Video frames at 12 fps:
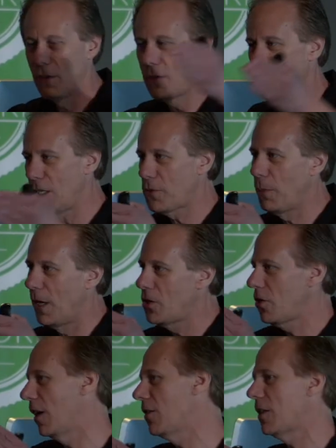to this
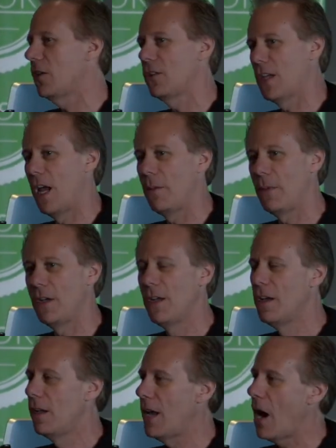much on a single tape, and
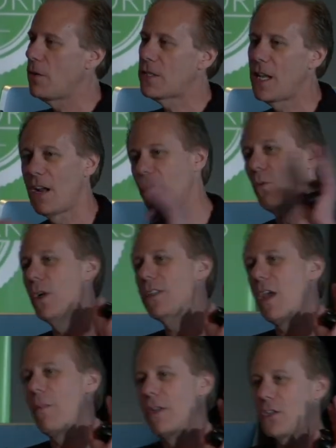now instead of having one
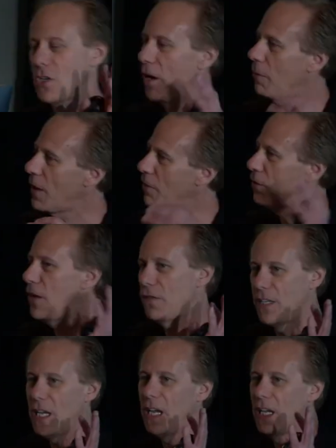tape on the shelf, we had
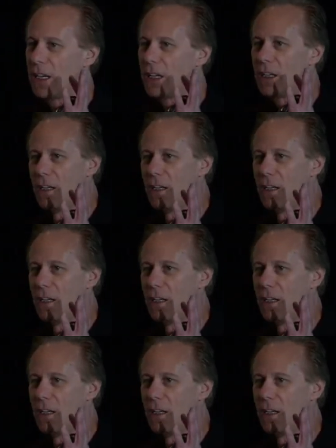15,